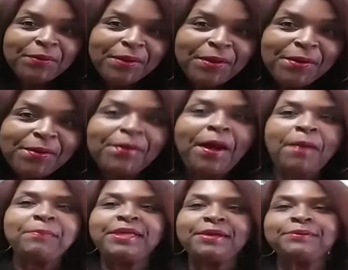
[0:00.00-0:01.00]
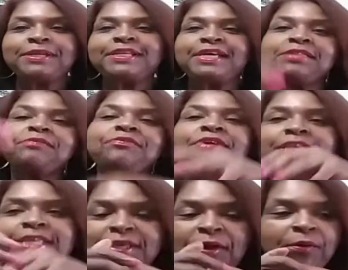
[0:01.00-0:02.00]
Carol. I'm here with another
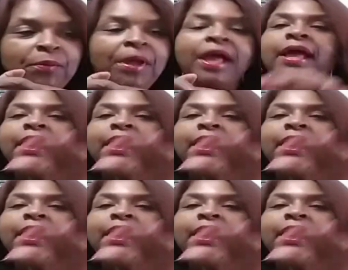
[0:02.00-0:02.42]
video.